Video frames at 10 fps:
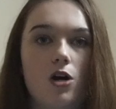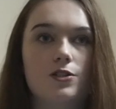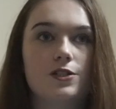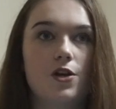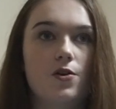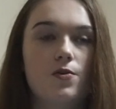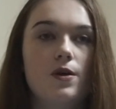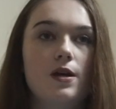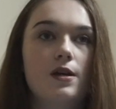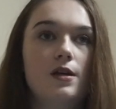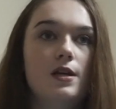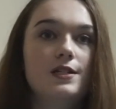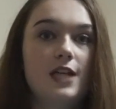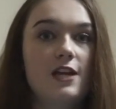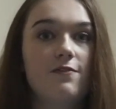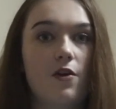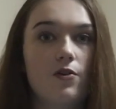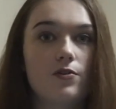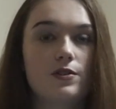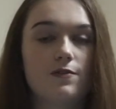Also, take
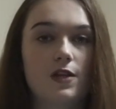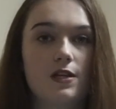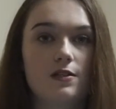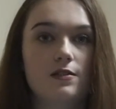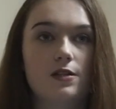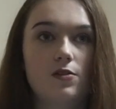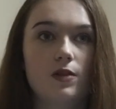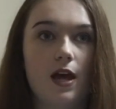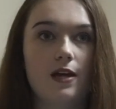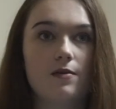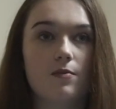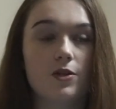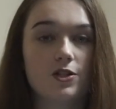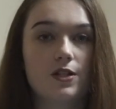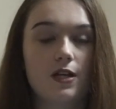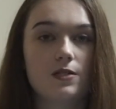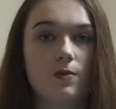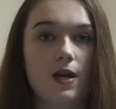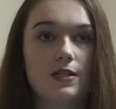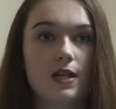photos of things you like
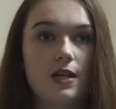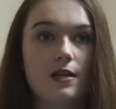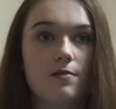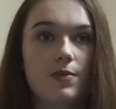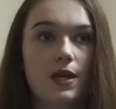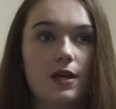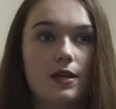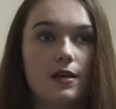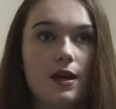merchandise-wise and then pick